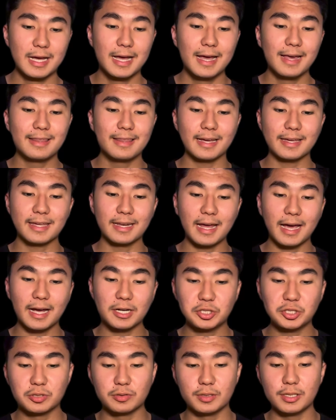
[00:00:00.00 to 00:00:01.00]
that can
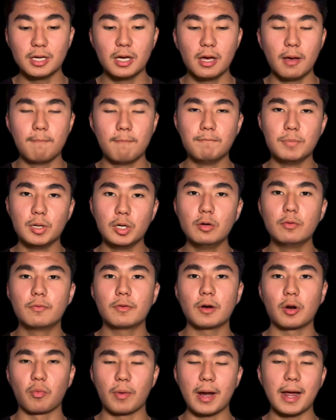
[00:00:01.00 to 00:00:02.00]
actually move
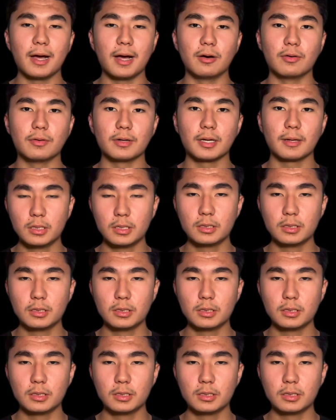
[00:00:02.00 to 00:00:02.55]
around.